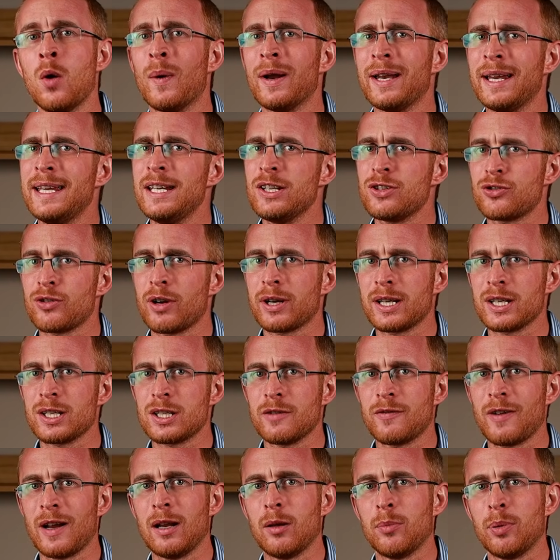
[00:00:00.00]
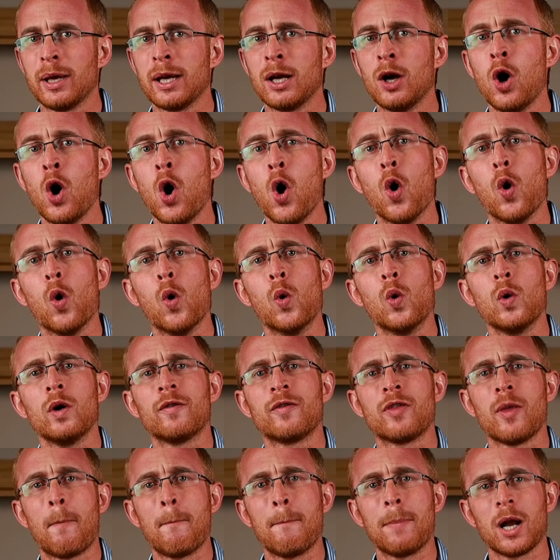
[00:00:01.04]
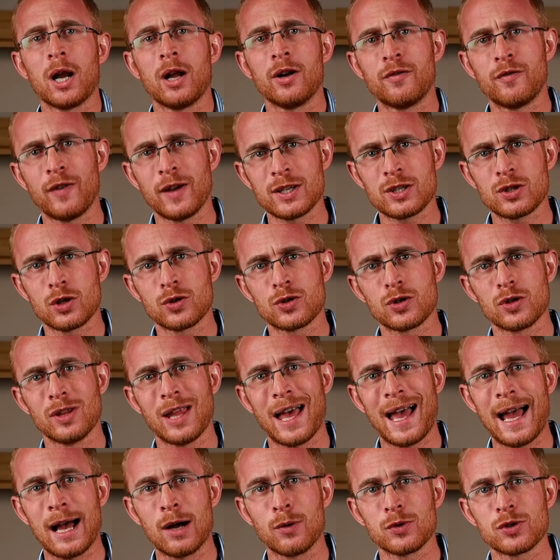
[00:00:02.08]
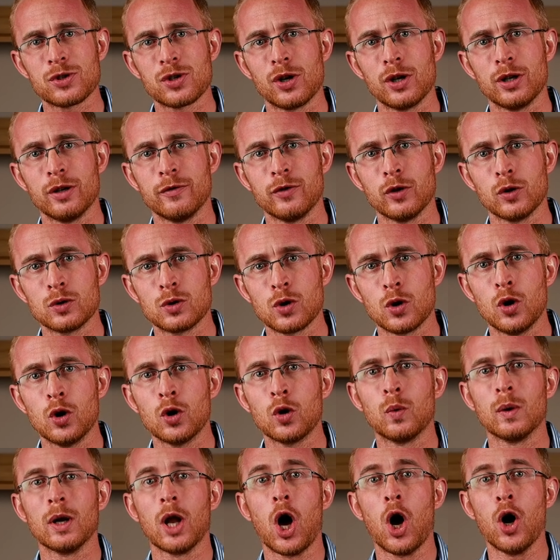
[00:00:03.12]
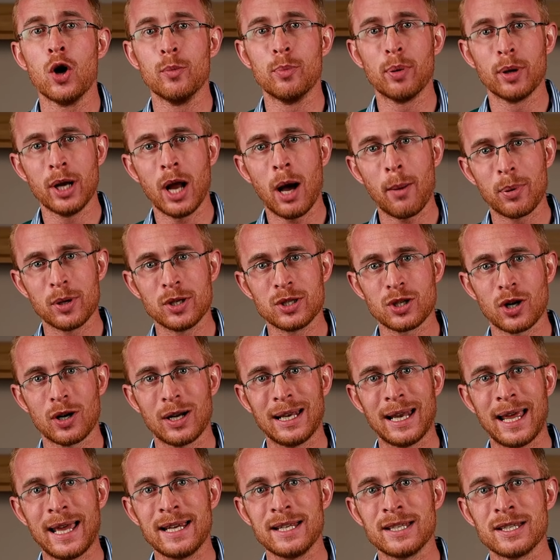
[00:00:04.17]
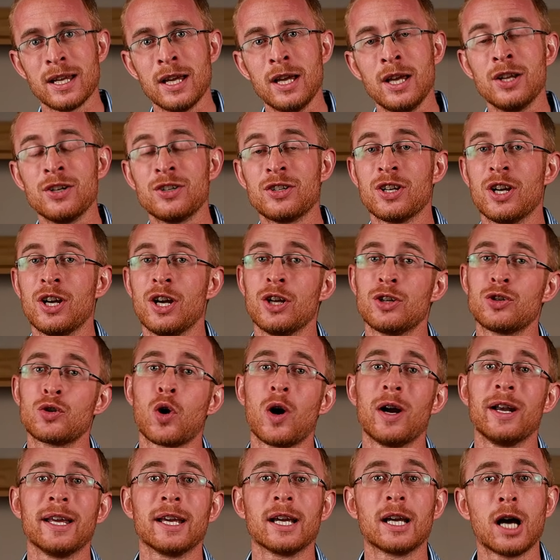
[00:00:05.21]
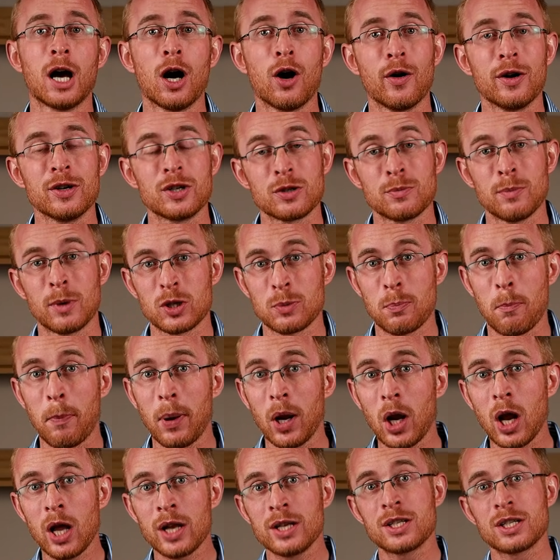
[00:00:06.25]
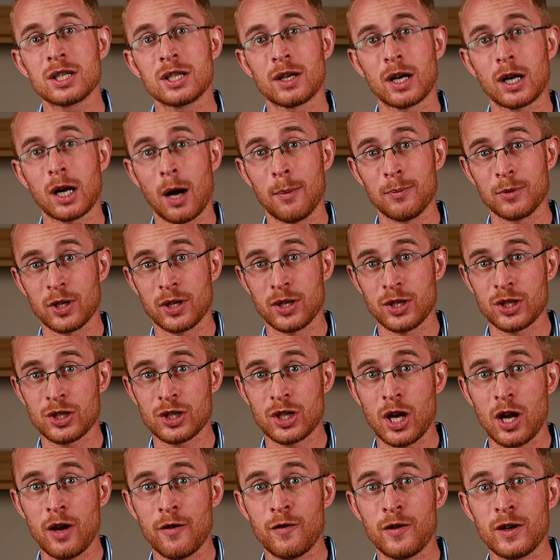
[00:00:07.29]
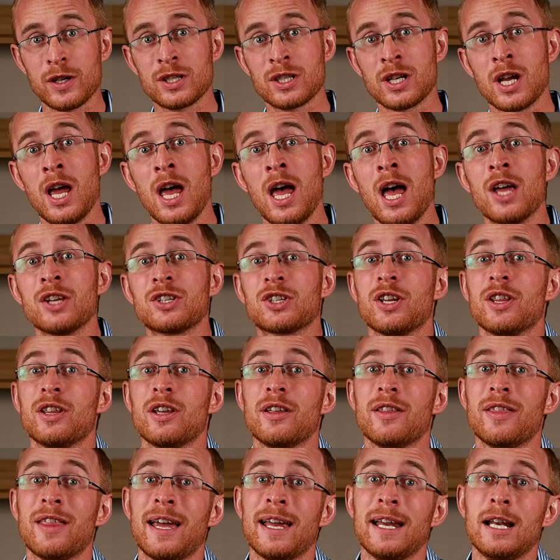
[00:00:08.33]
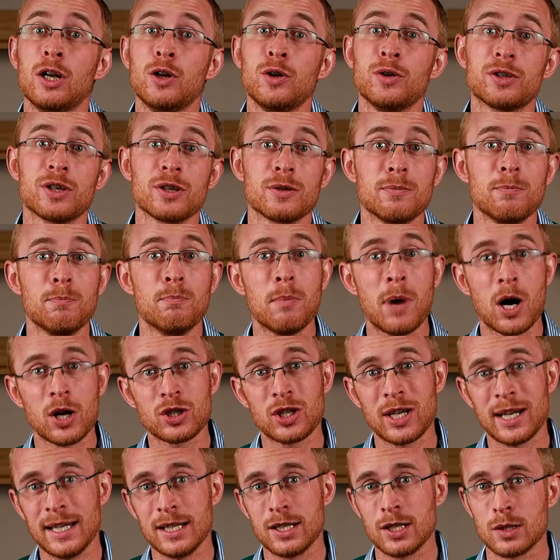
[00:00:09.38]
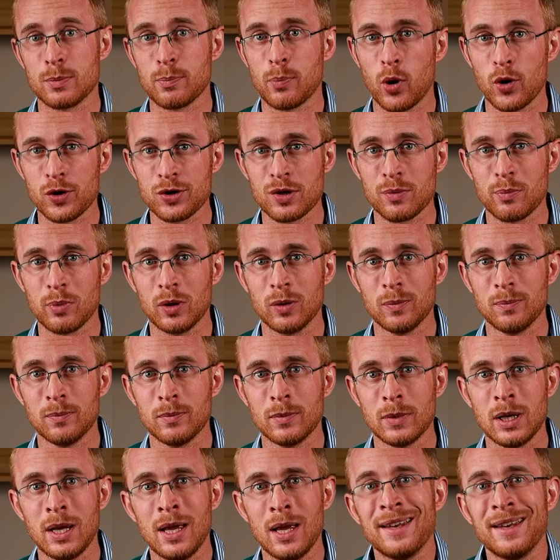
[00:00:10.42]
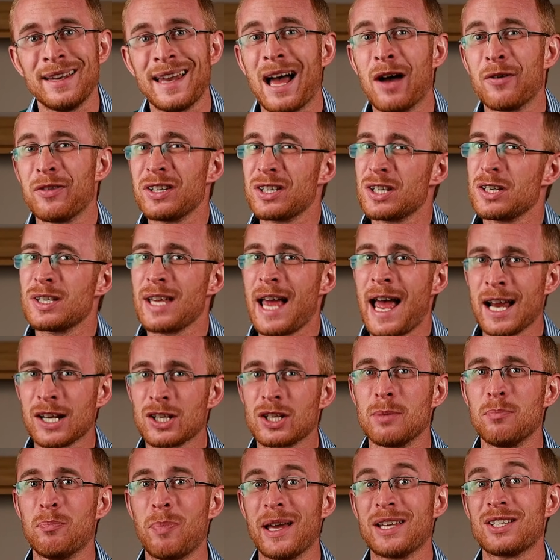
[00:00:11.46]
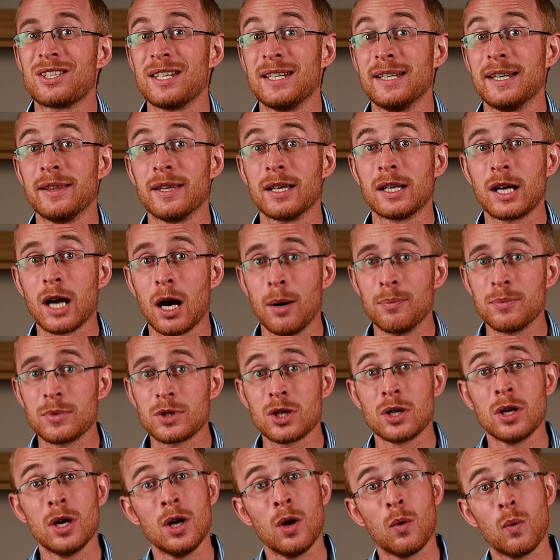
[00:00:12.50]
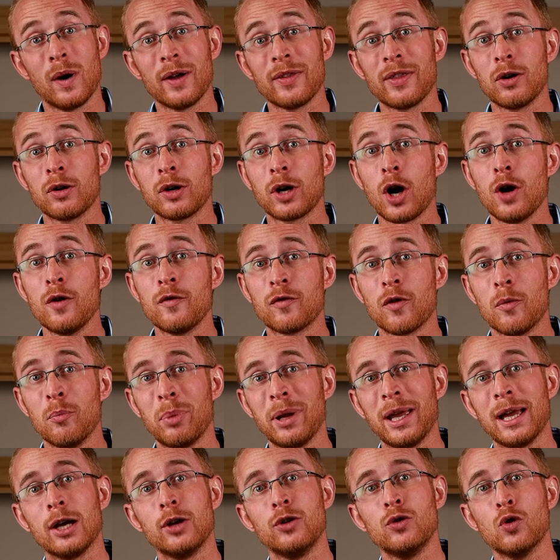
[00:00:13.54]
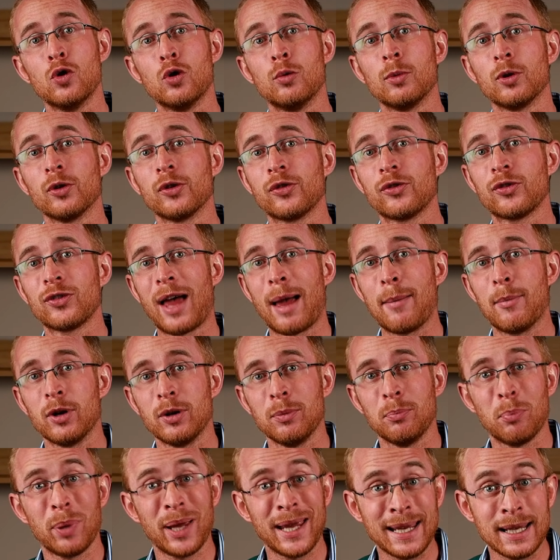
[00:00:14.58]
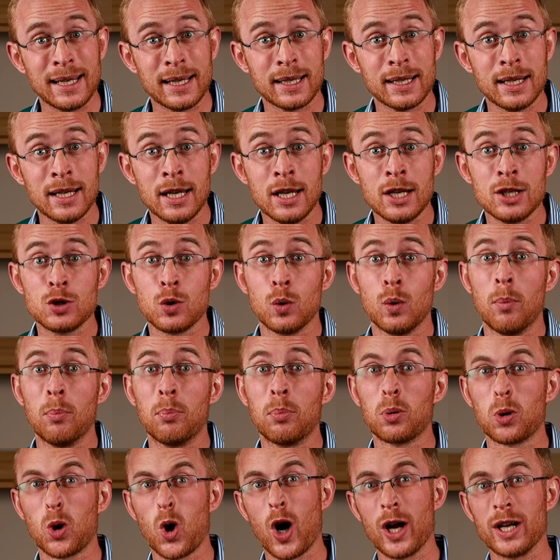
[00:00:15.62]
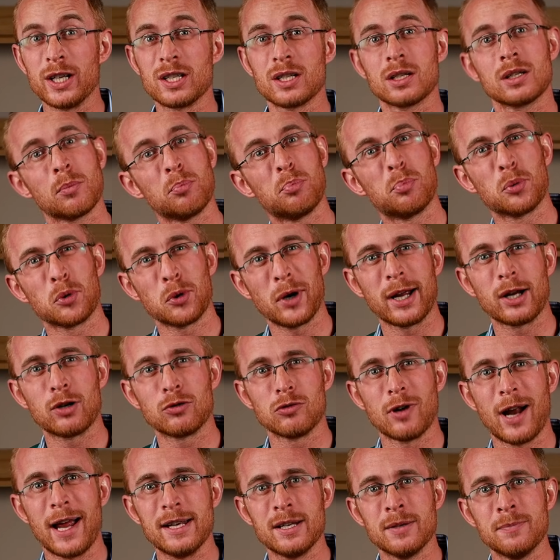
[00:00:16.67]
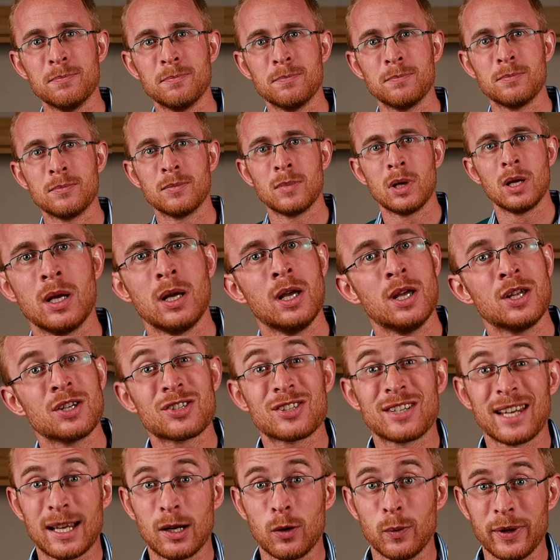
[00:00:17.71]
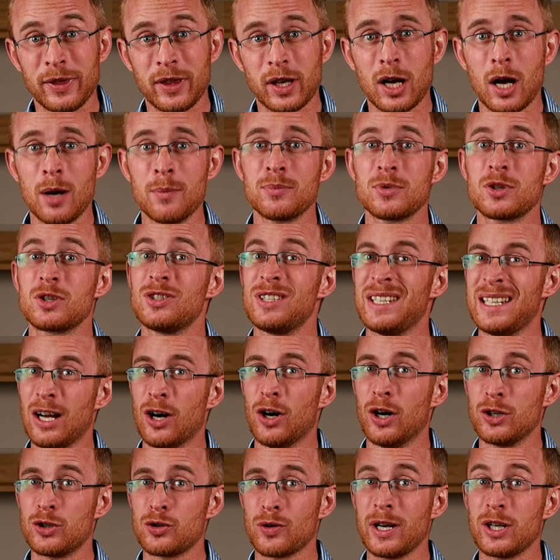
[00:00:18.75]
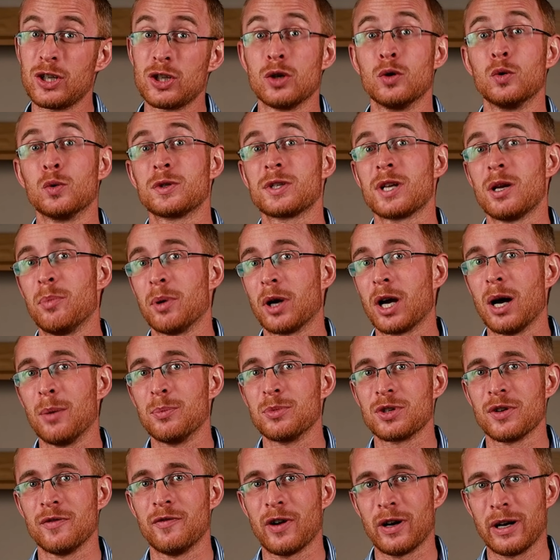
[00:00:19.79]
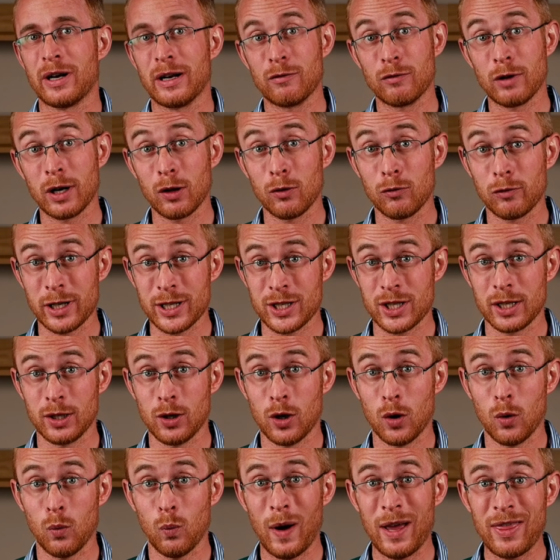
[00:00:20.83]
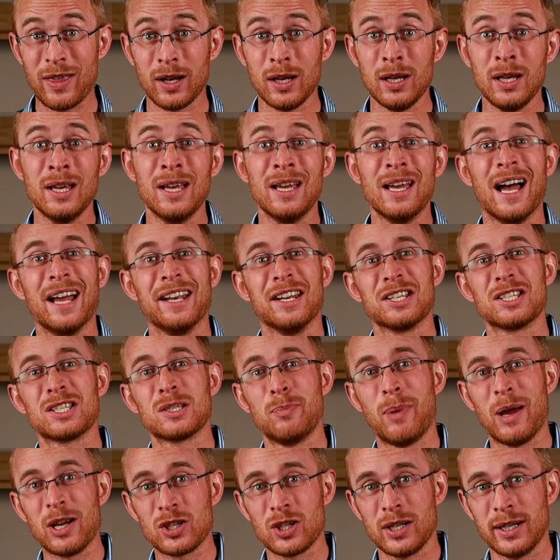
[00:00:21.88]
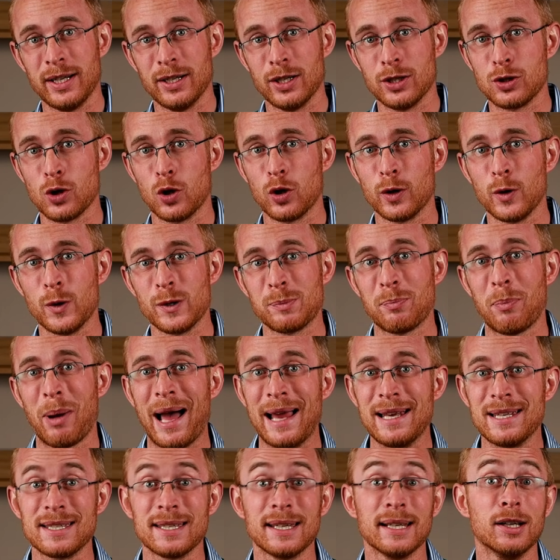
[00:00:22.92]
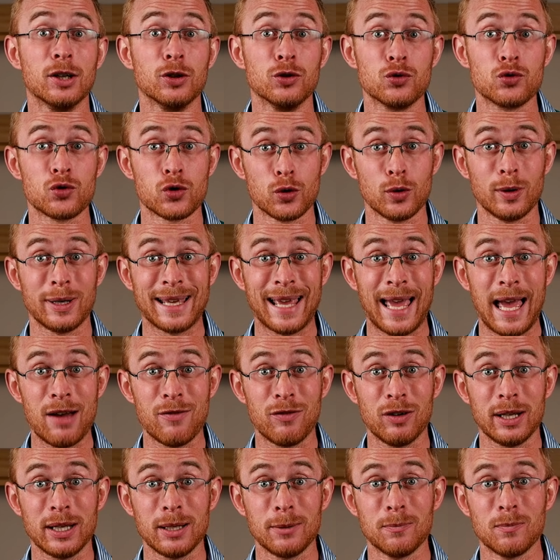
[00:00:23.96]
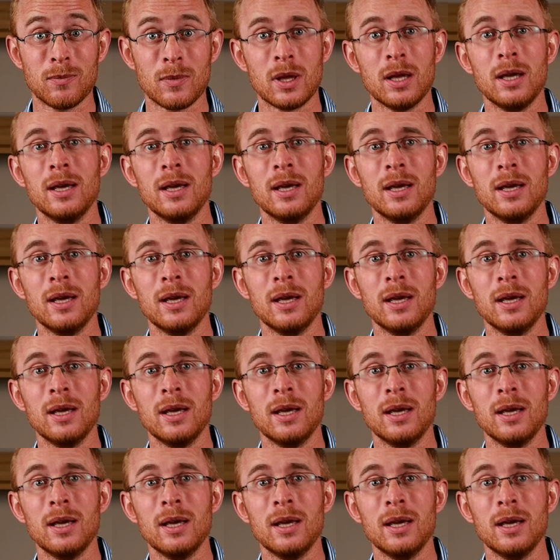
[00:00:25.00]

When stroke is developing, all of the blood vessels on the outside of your dog will open up and dilate to try and encourage as much blood to come to the surface so that they lose as much heat as possible. Now this is actually best seen in the gums where they'll go from being a normal salmon pink to a bright brick red. Sticking with the gums, dehydration also becomes a very real risk in hot weather and especially in a dog who is panting and drooling heavily.